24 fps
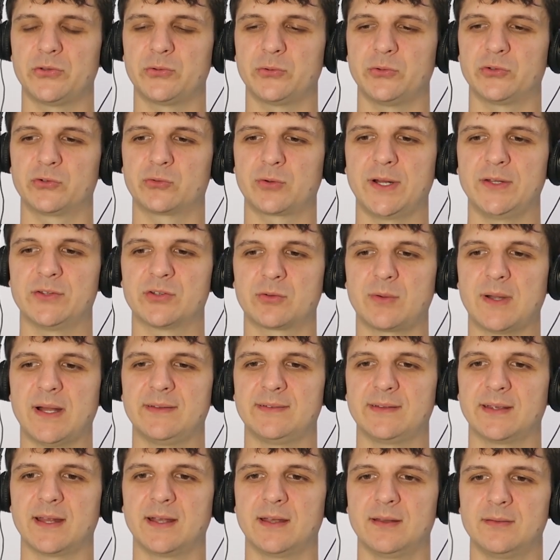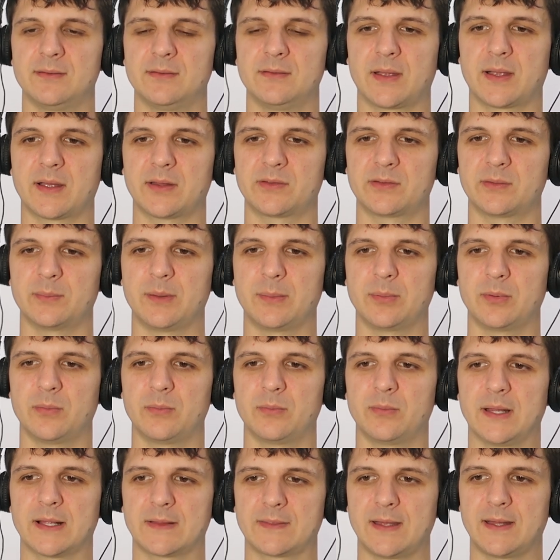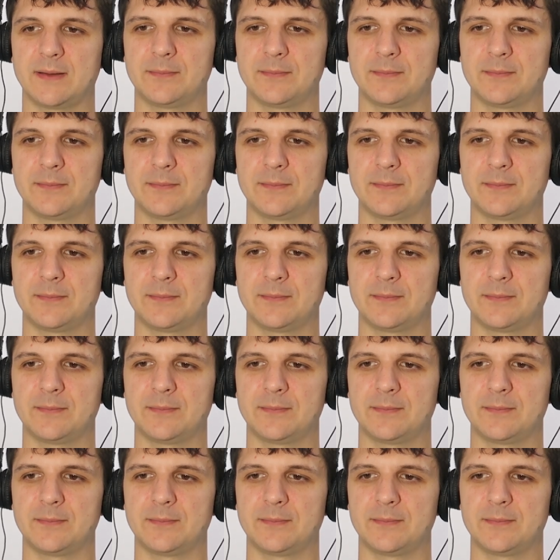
Also, his grades are rising, and I guess some people like